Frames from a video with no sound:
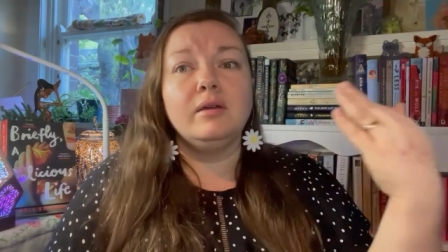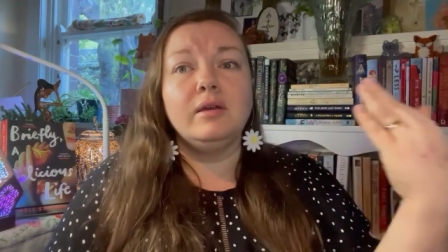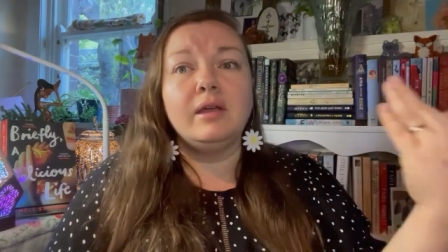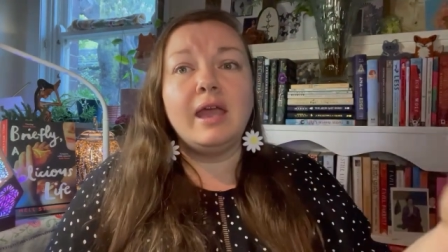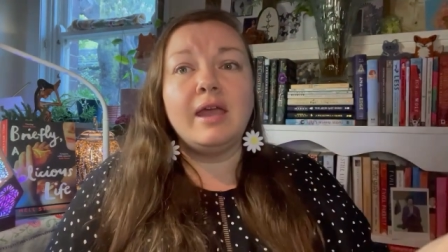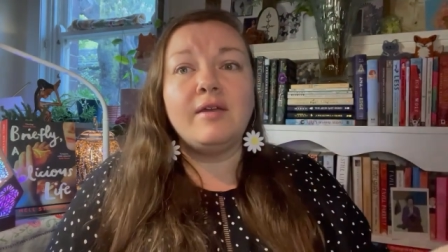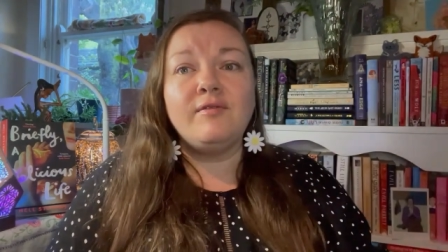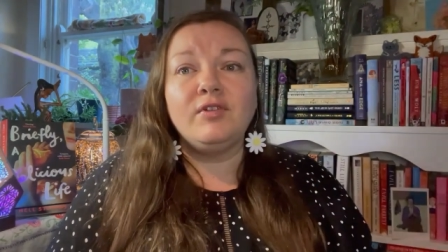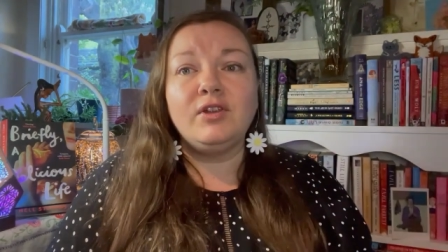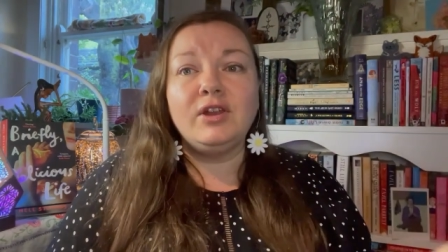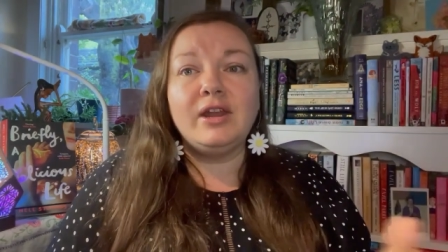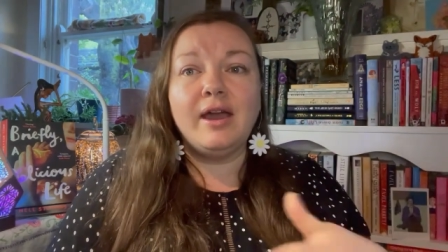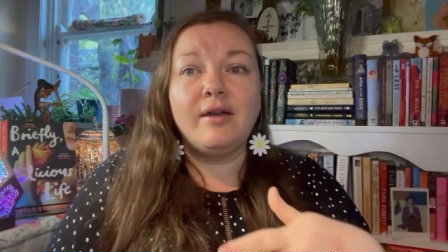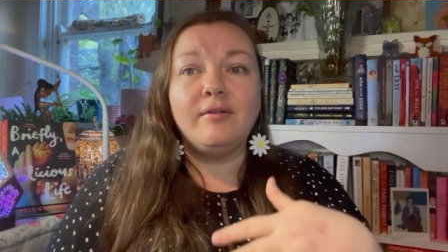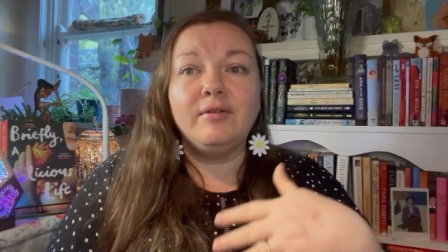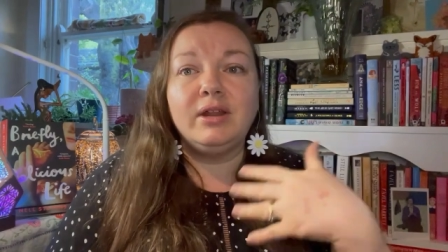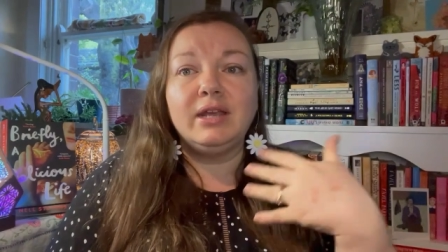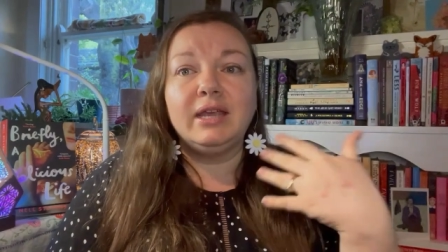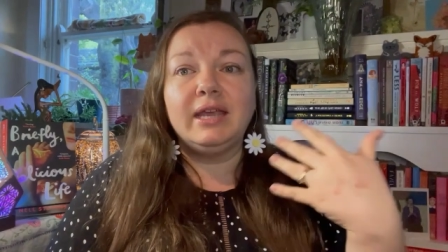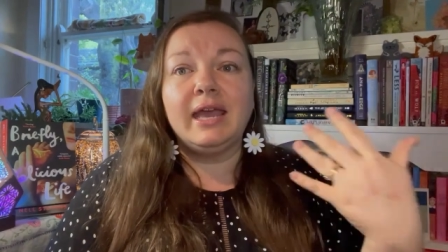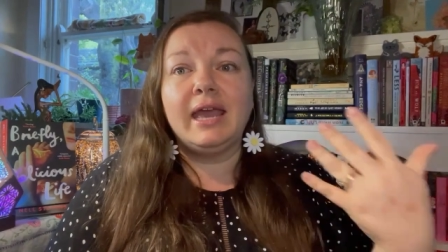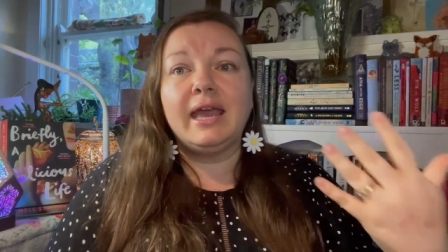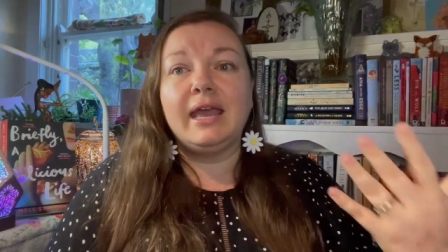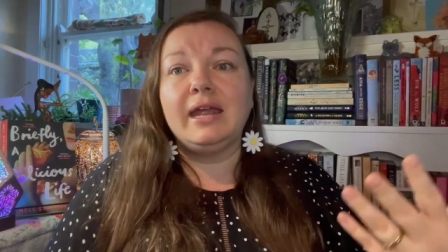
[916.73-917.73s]
every now and
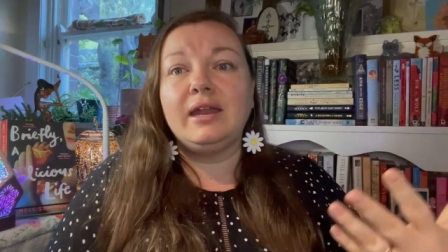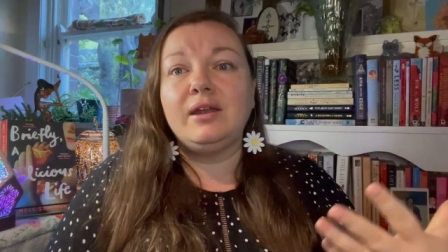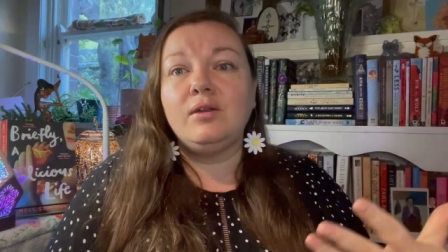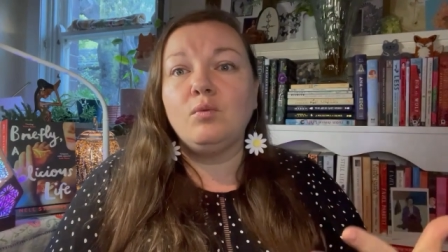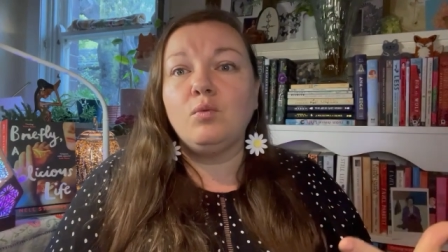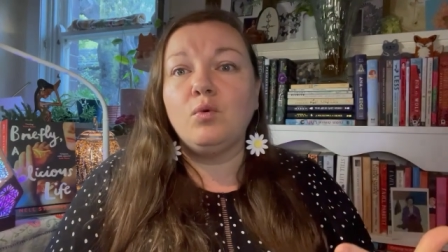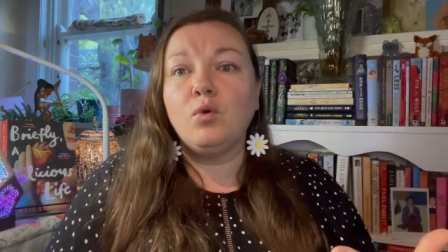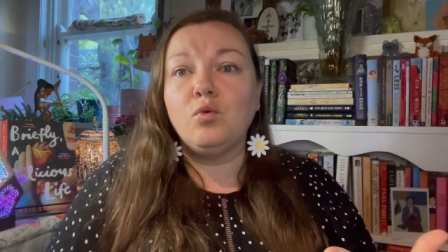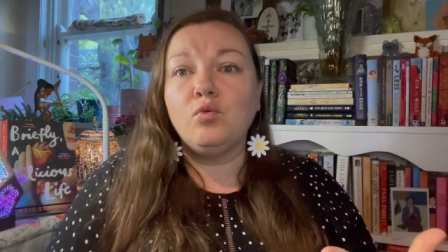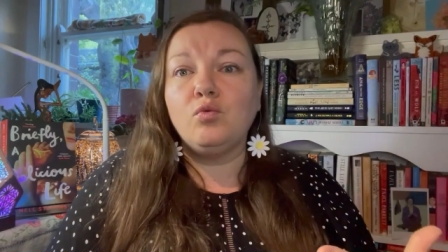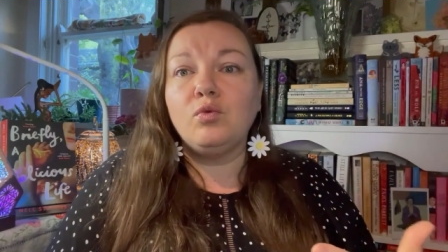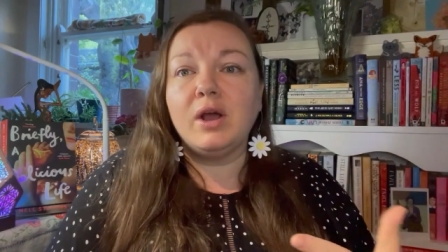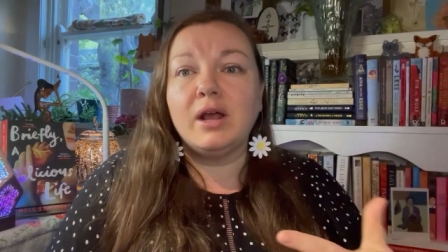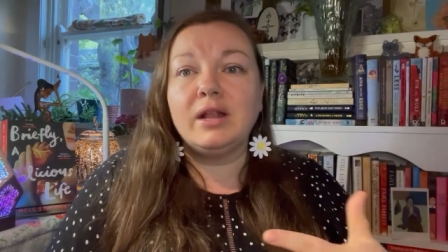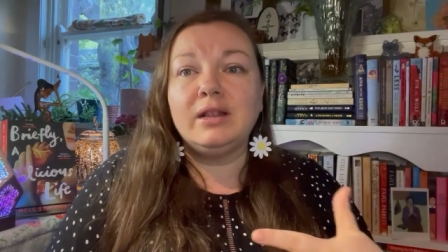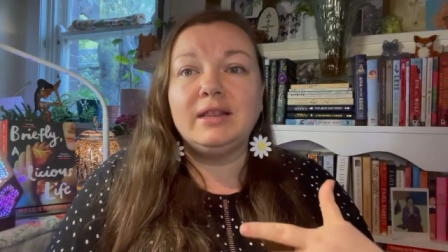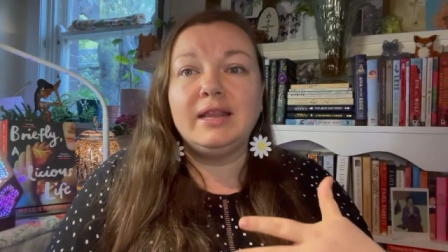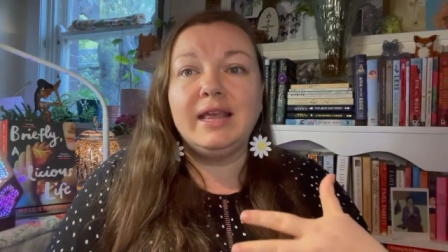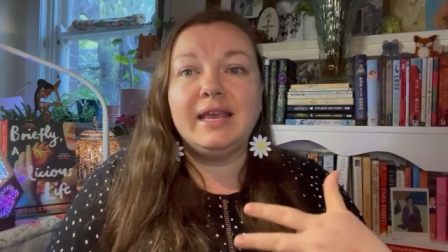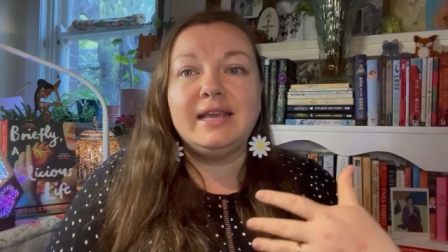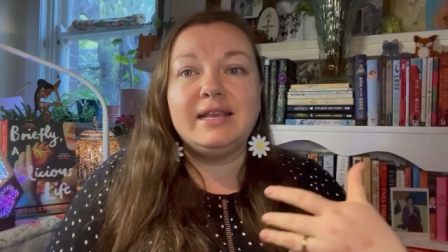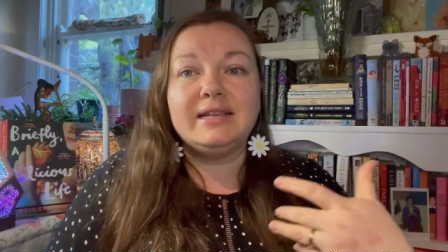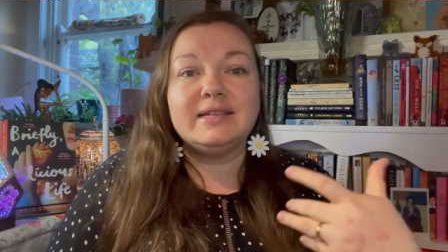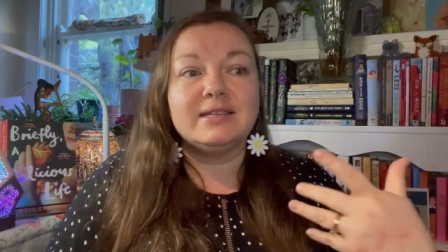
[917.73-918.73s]
again will run
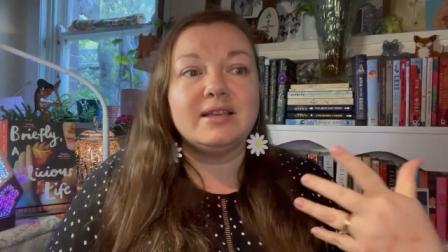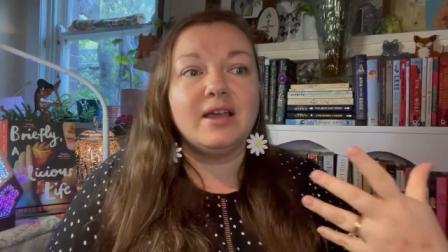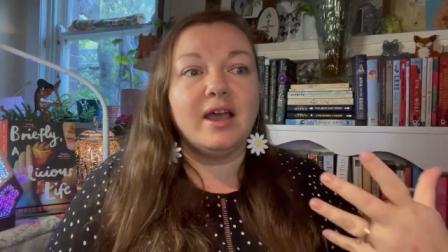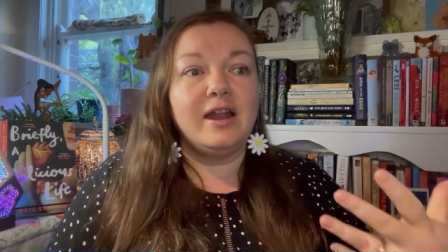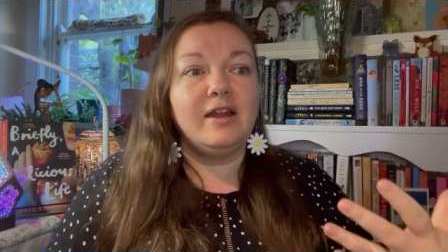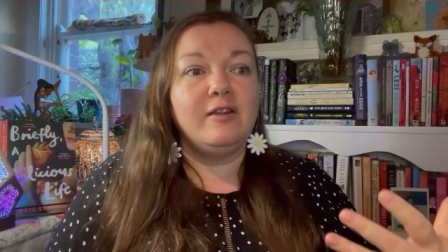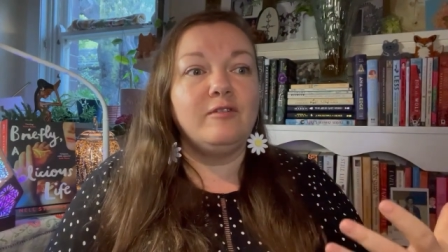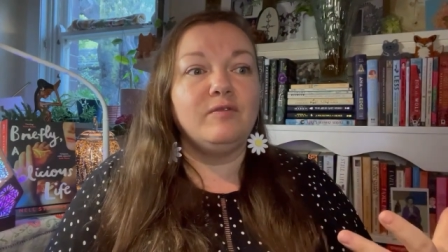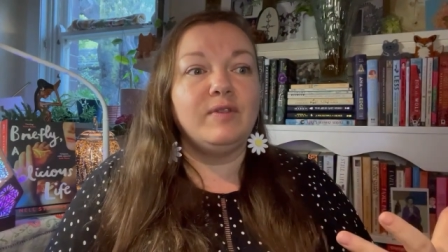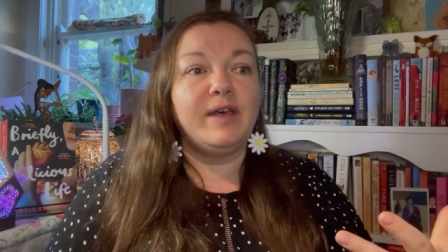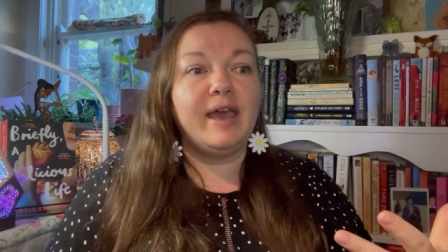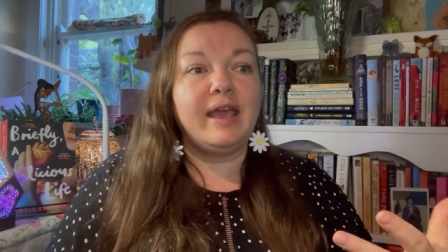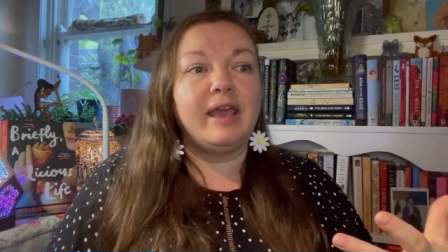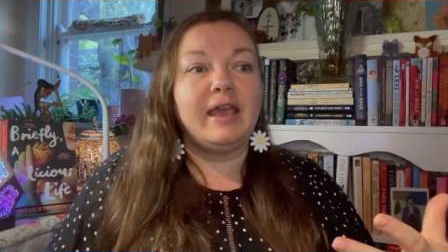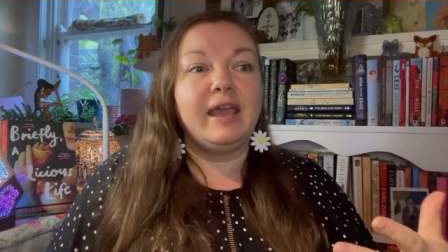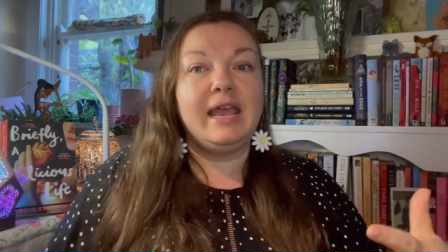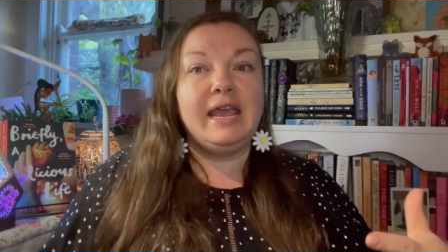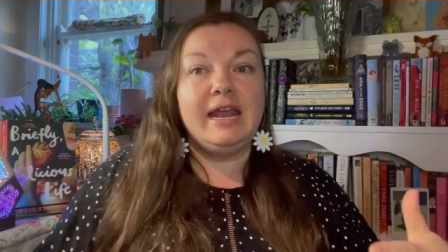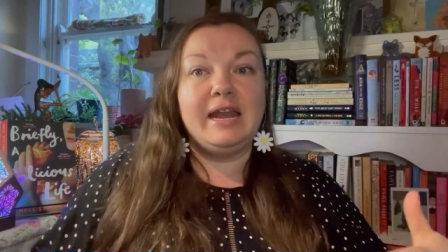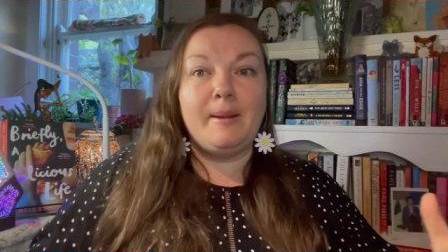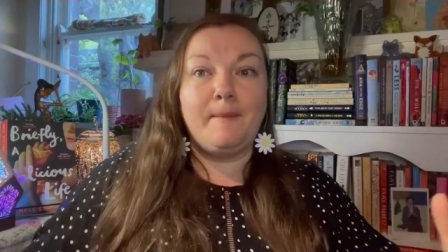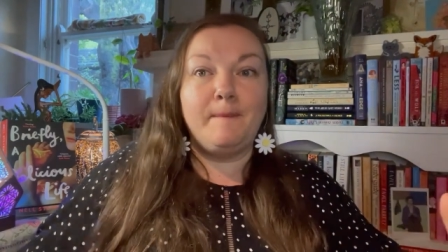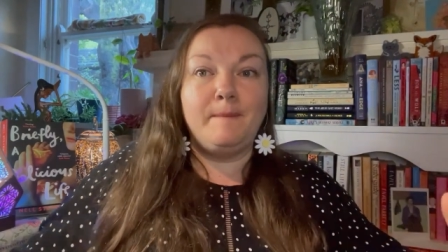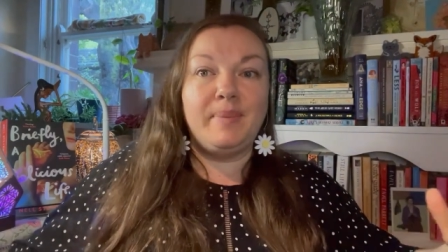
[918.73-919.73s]
these kind of like
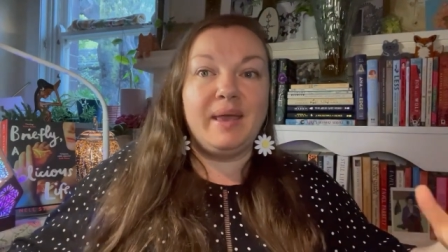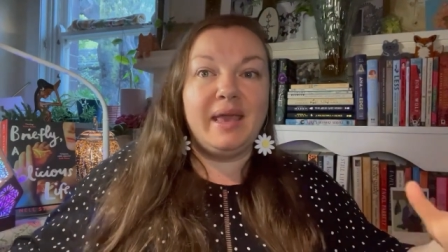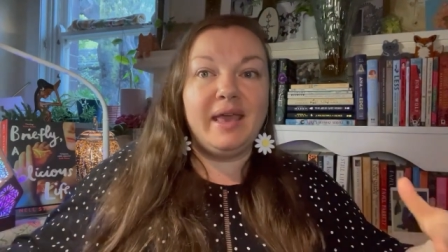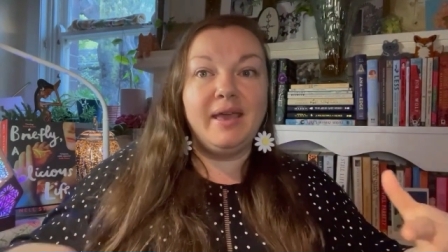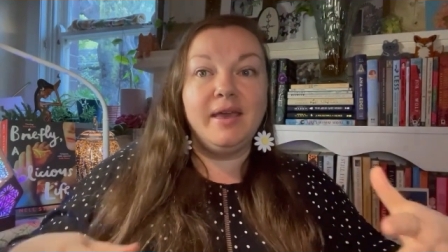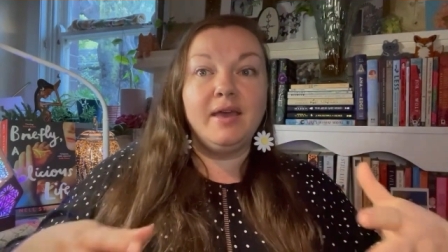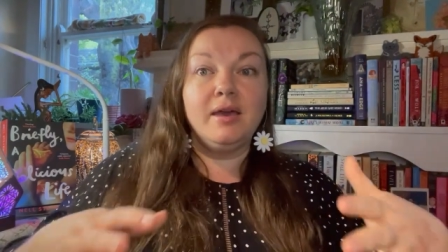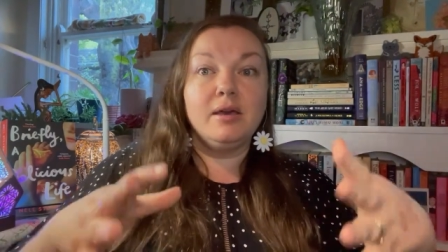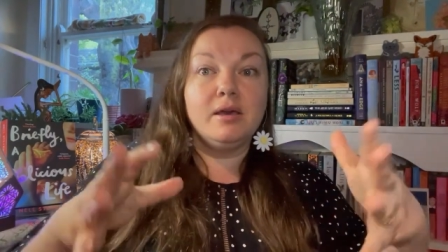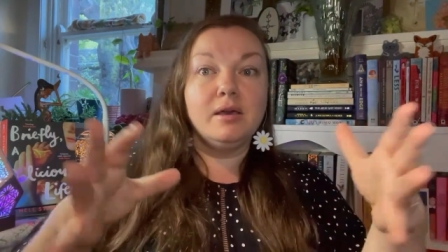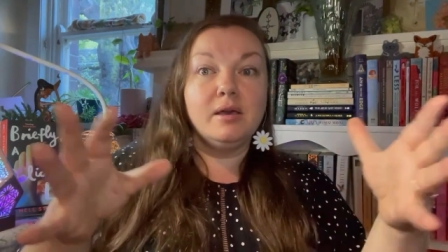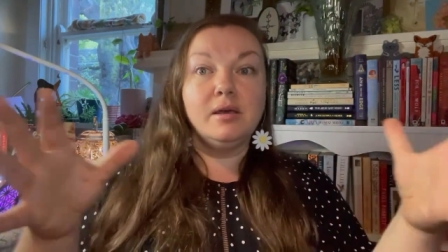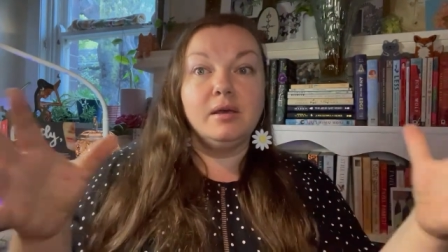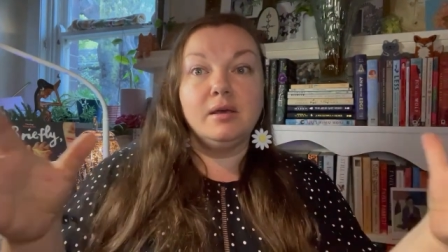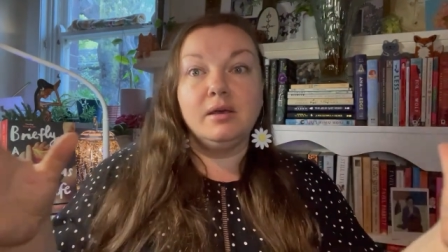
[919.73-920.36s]
in a big